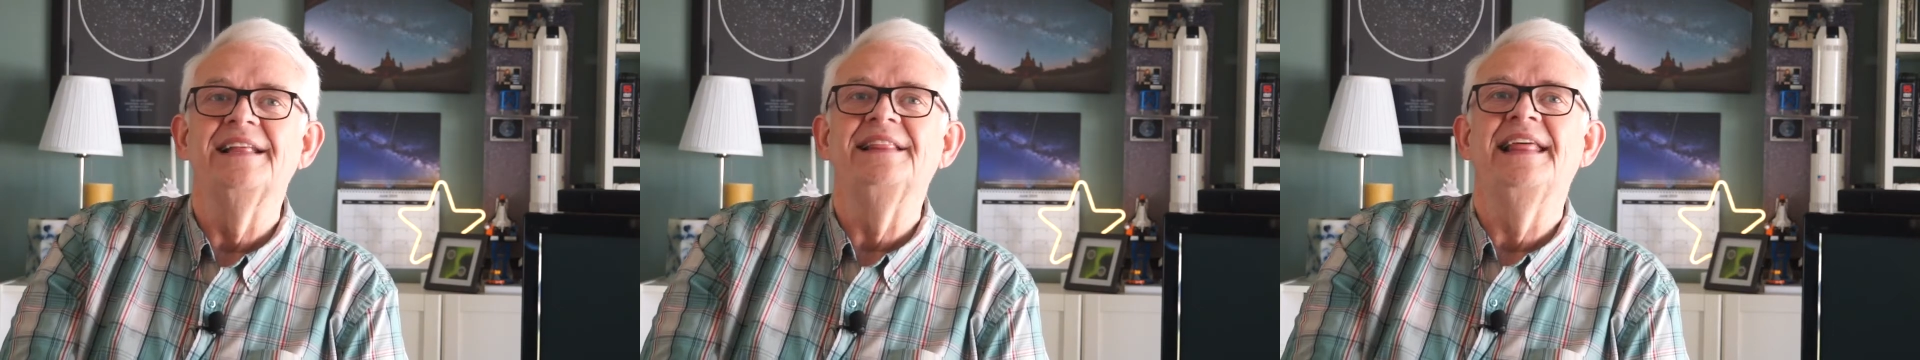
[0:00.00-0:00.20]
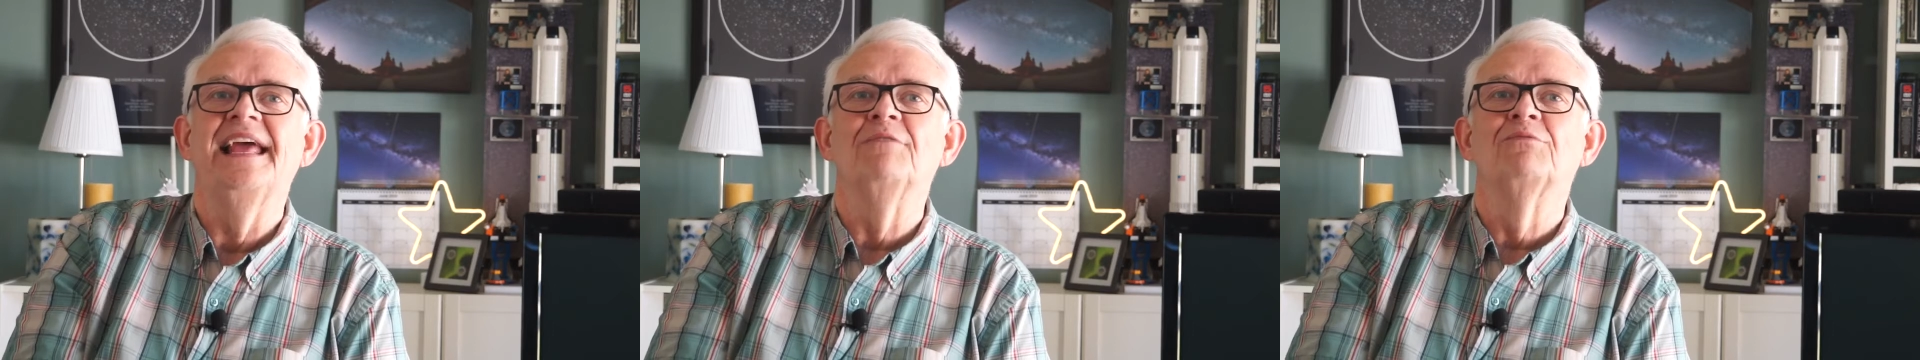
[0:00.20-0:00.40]

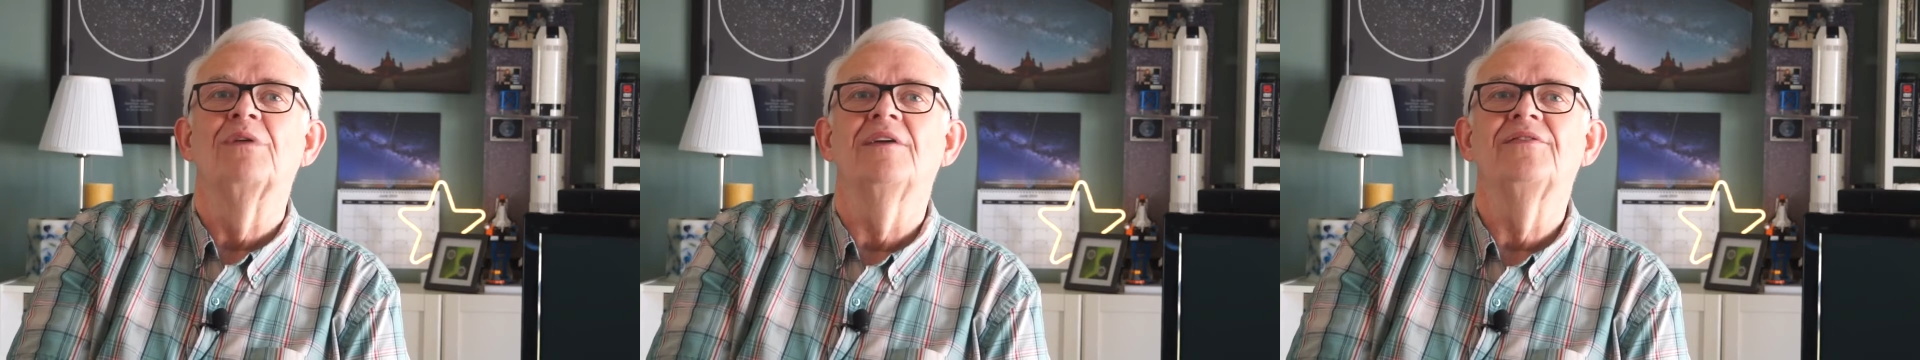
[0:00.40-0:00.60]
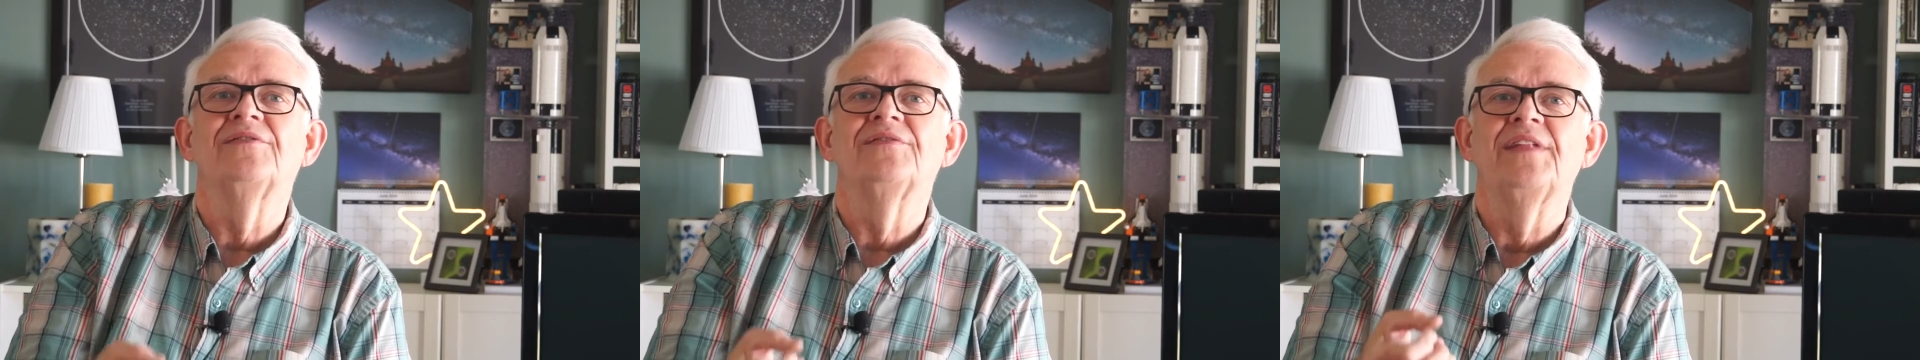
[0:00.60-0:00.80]
they
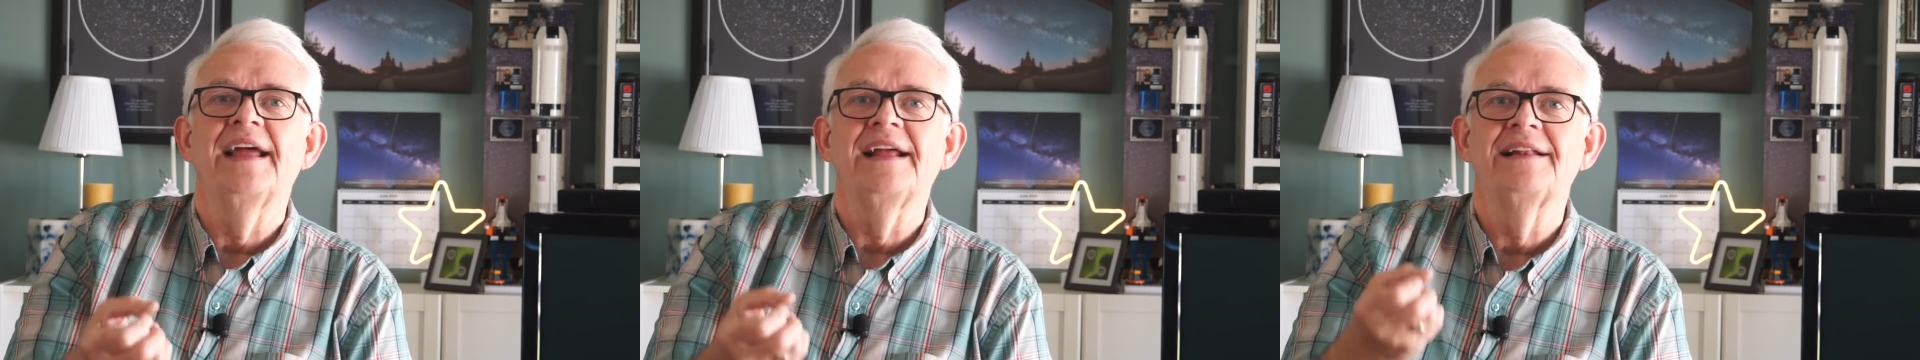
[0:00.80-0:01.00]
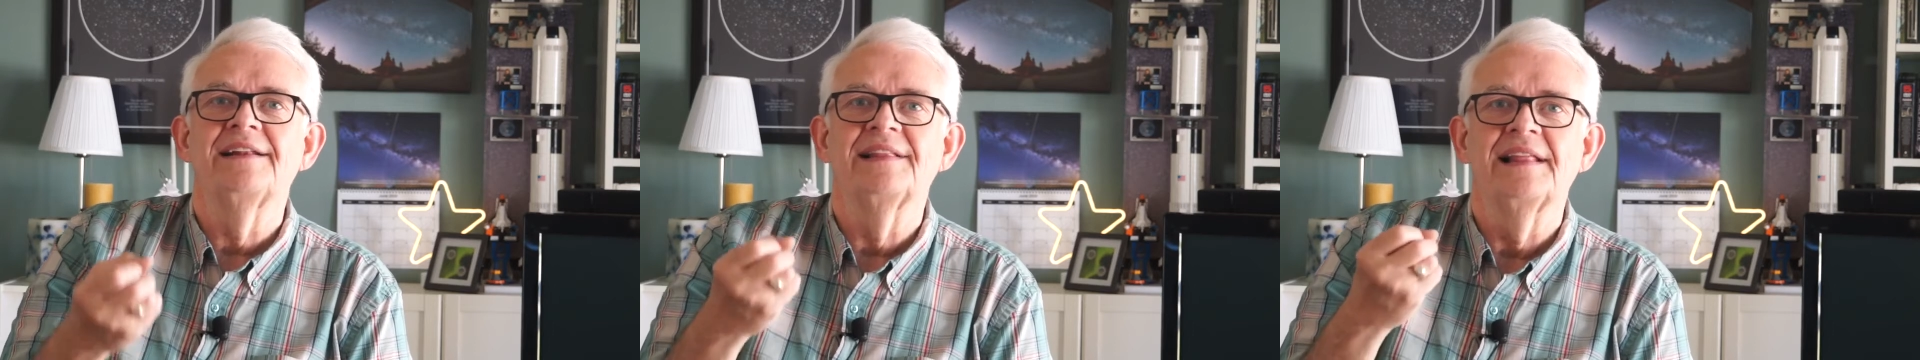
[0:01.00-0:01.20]

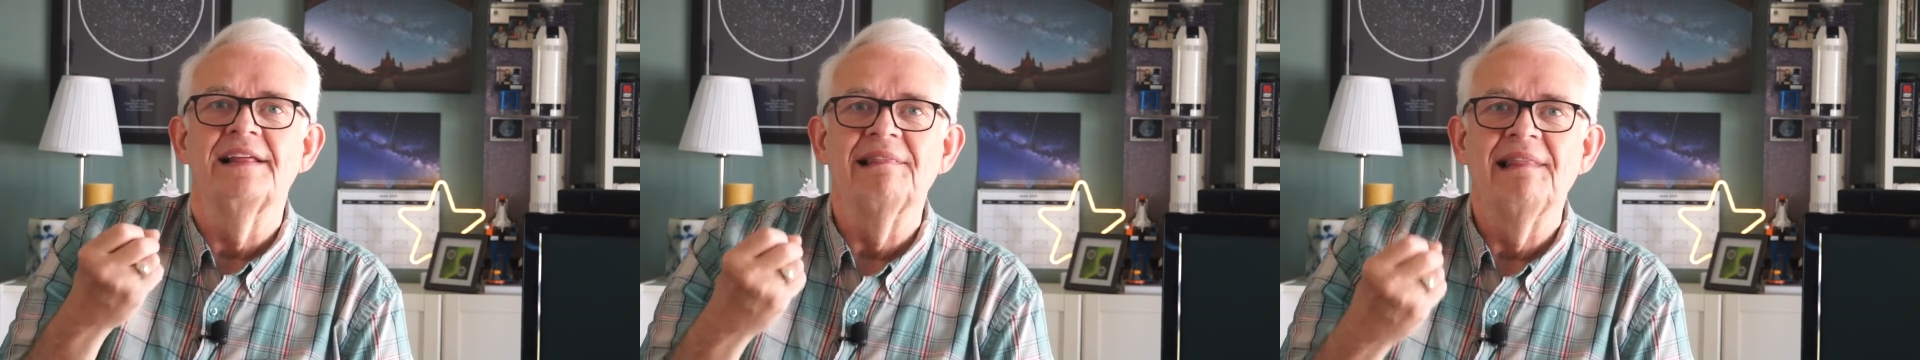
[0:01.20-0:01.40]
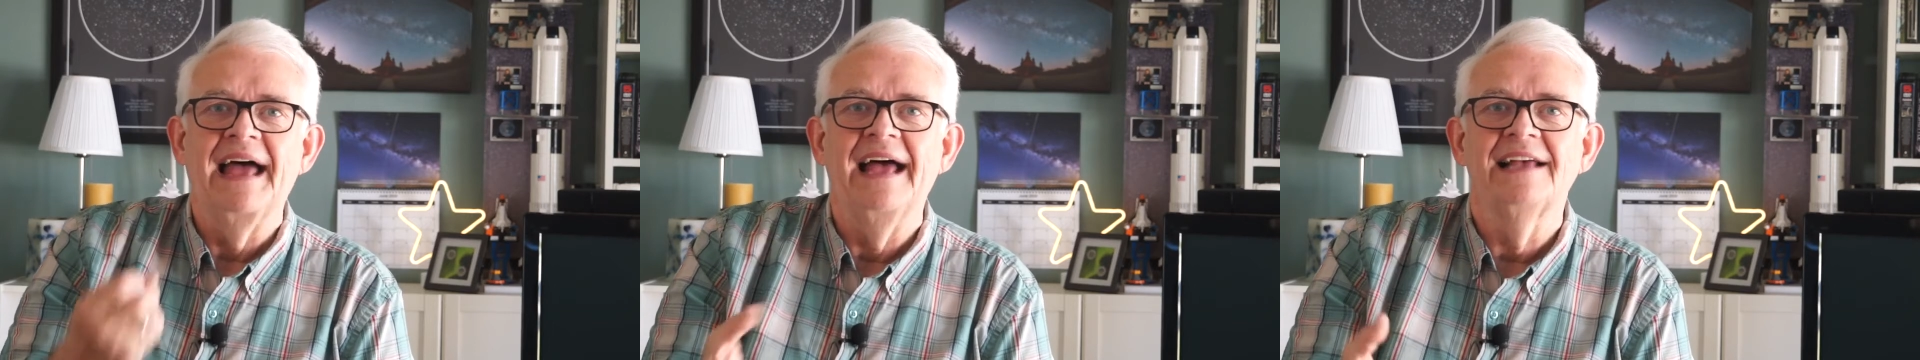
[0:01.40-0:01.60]
reflect
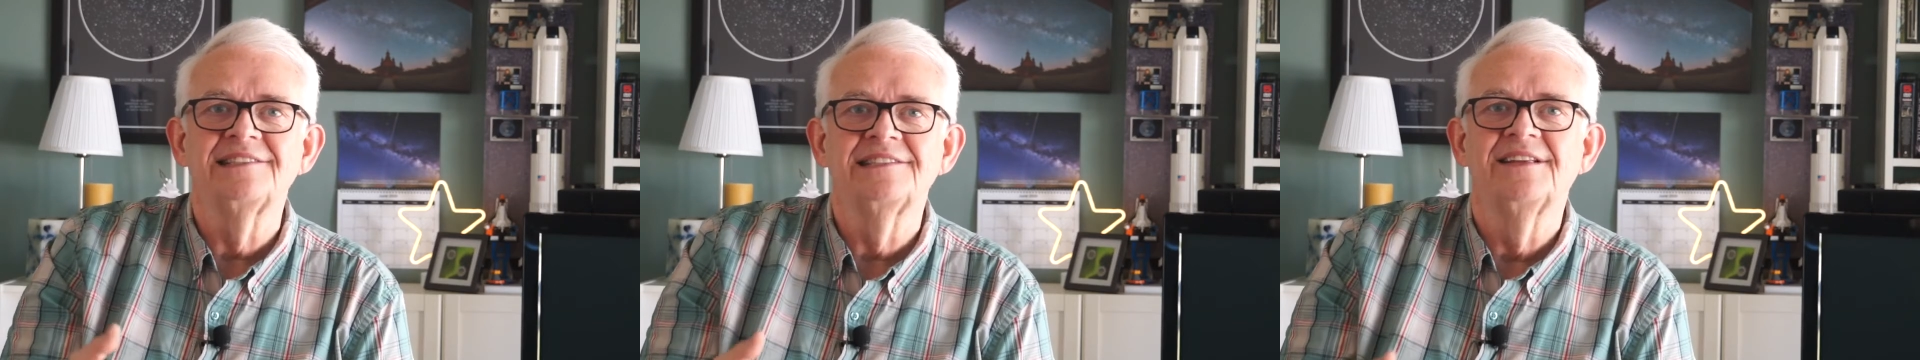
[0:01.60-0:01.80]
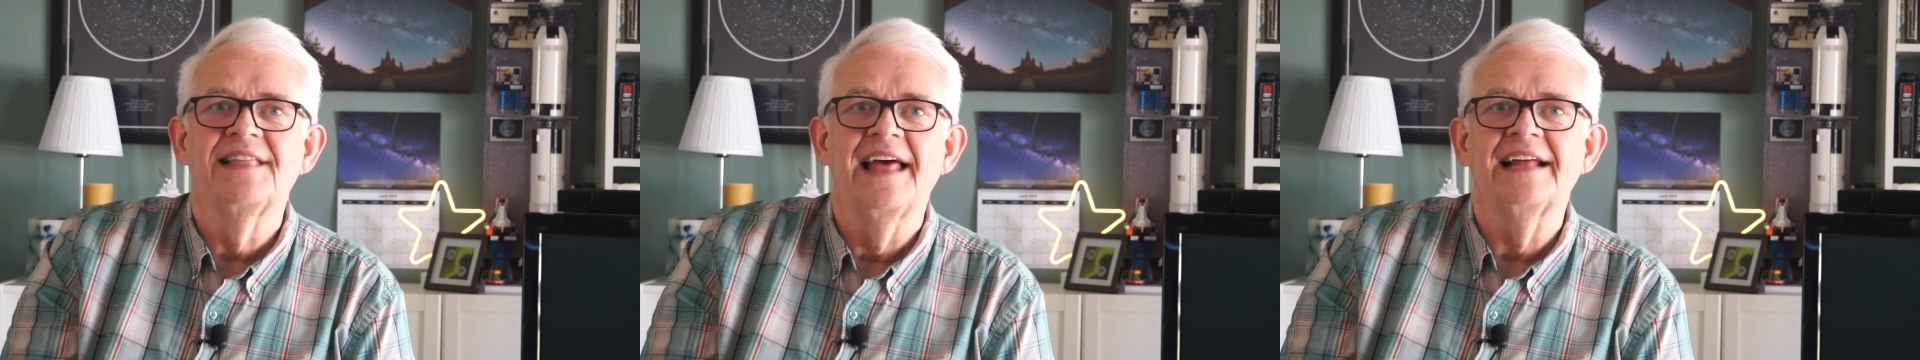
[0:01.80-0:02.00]
the
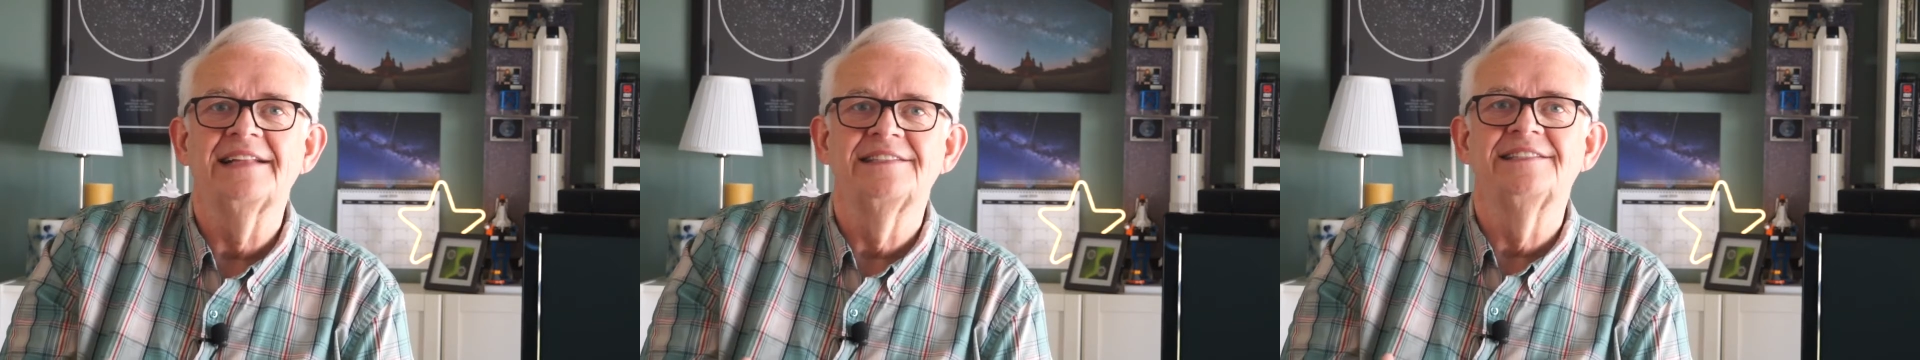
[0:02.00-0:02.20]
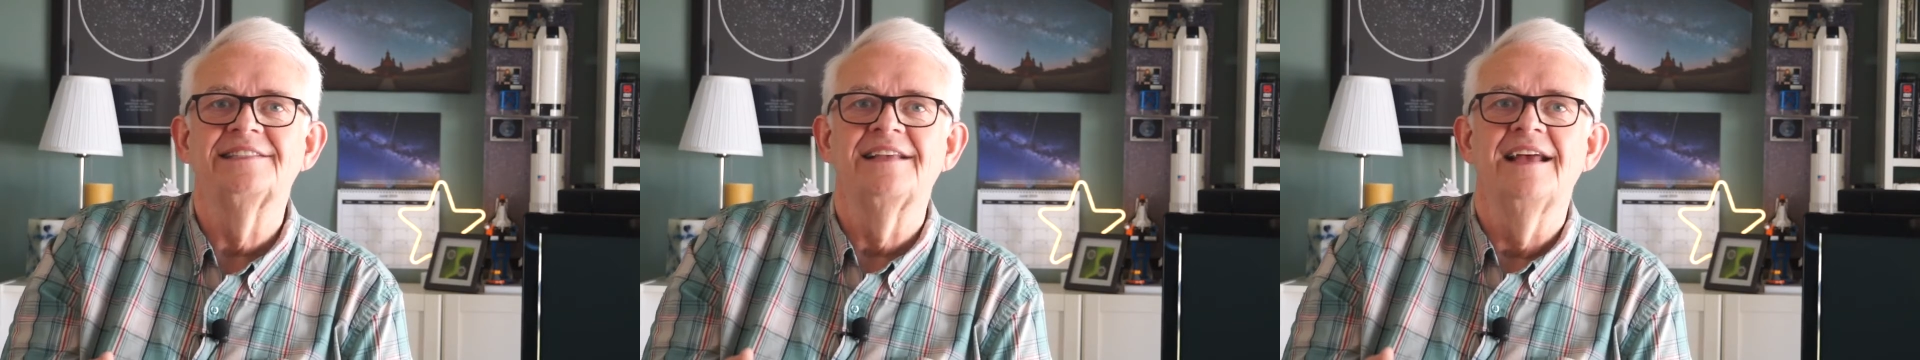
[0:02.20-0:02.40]
last of
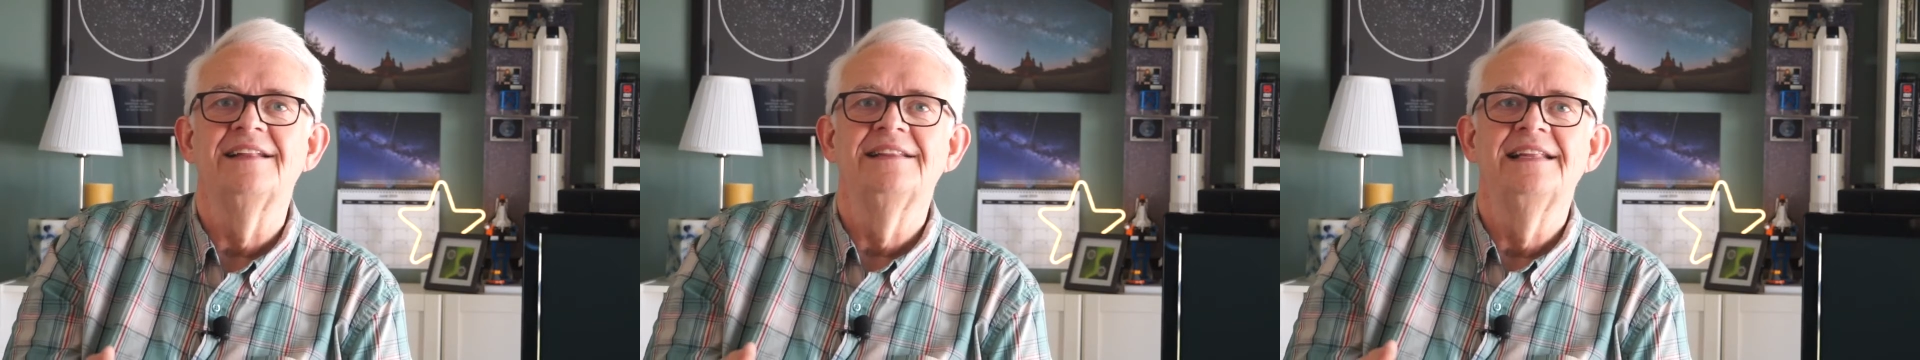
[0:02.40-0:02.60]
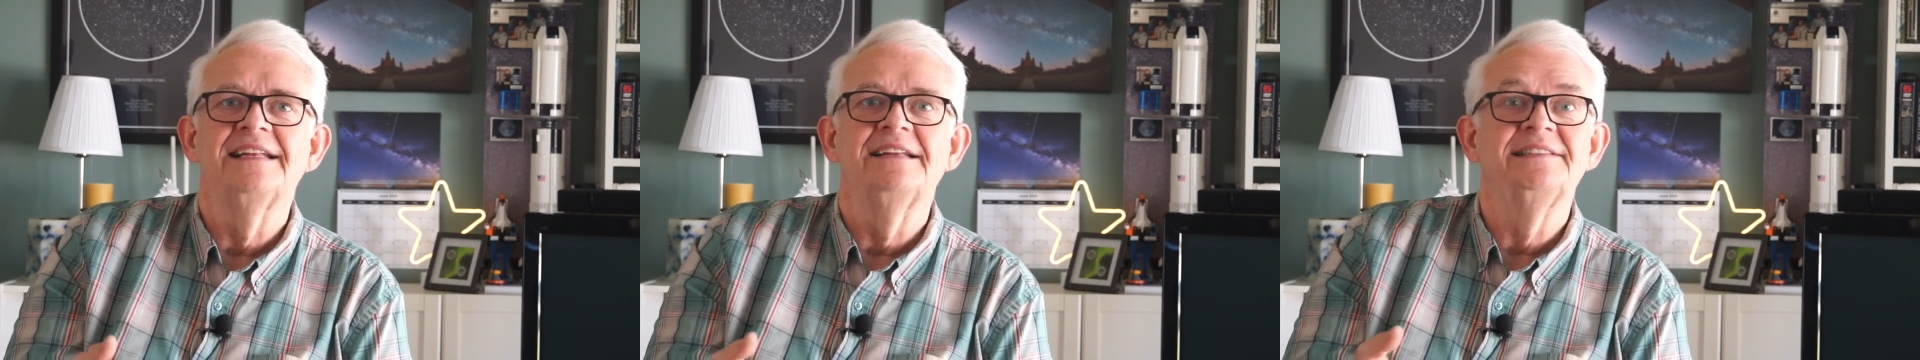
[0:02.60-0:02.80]
that
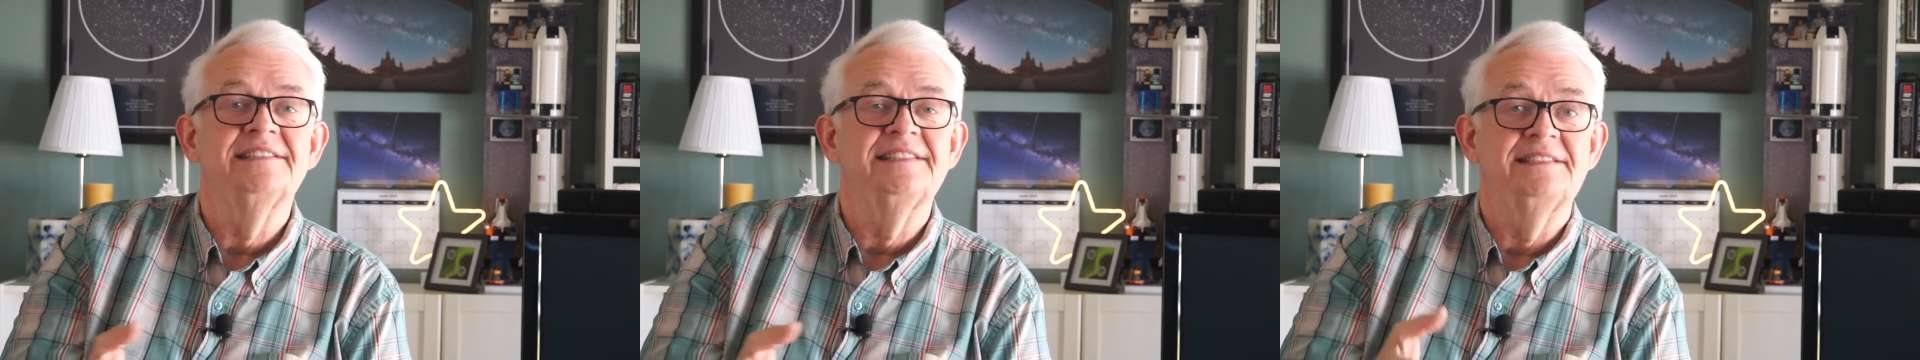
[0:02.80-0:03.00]
sun that